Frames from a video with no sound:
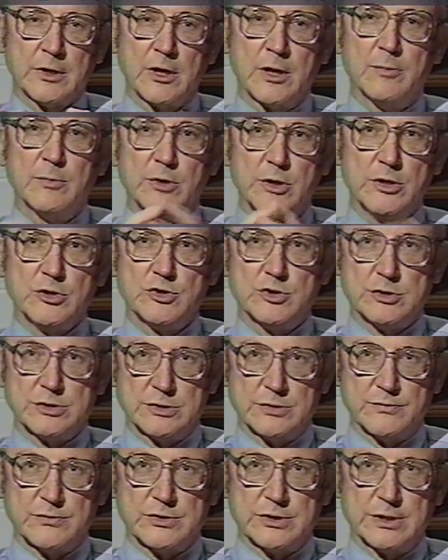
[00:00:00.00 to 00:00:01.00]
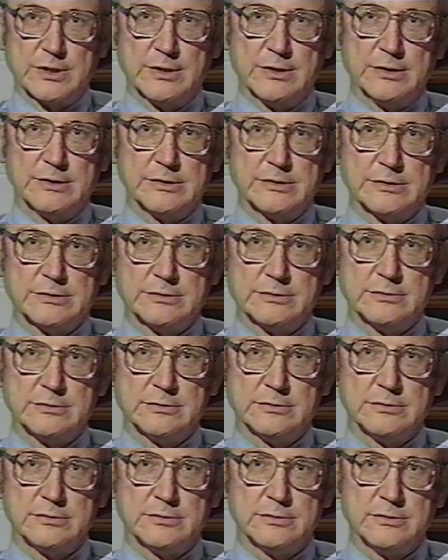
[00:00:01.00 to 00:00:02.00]
combinations of cells,
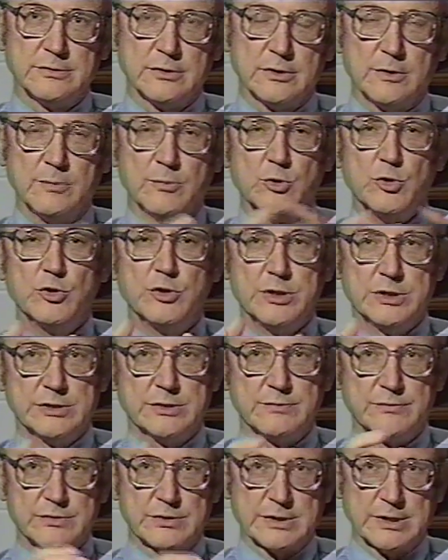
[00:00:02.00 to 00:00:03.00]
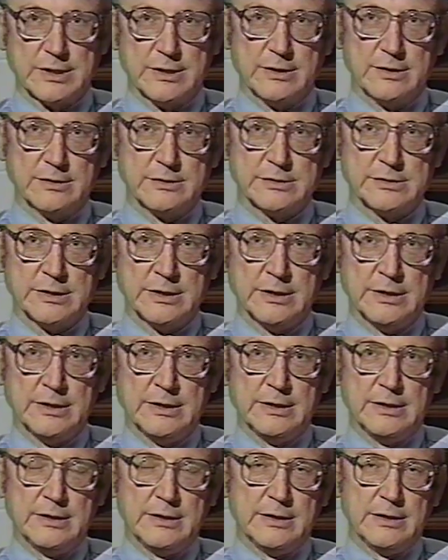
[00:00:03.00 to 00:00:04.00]
communities of cells.
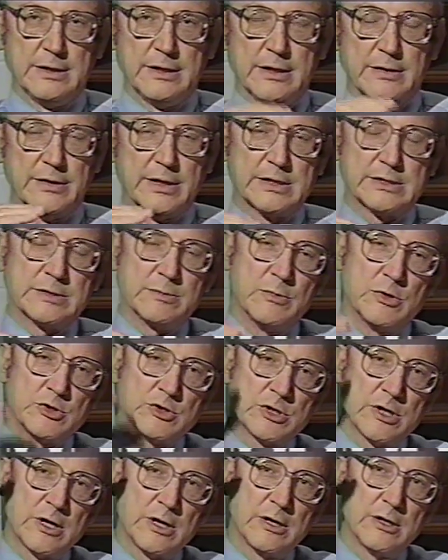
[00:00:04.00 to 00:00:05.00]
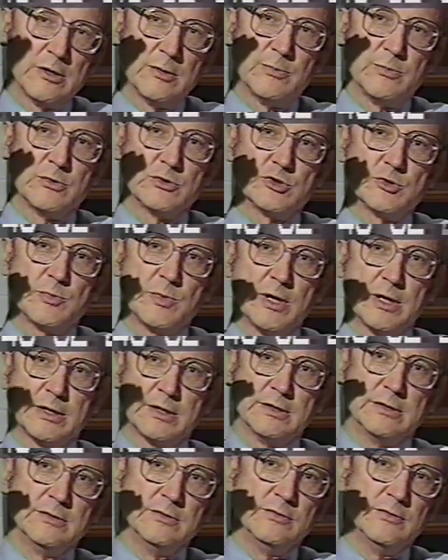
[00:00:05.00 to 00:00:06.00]
And that's a much higher
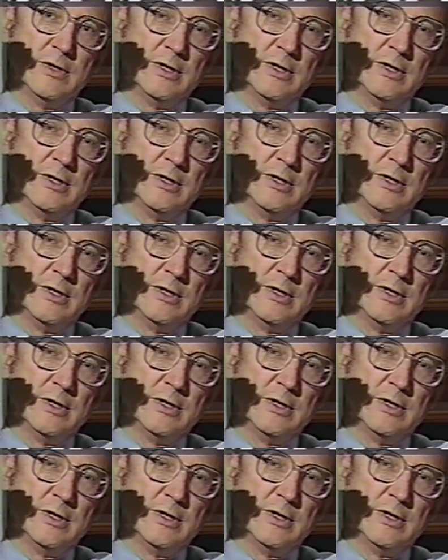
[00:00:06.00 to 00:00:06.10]
perspective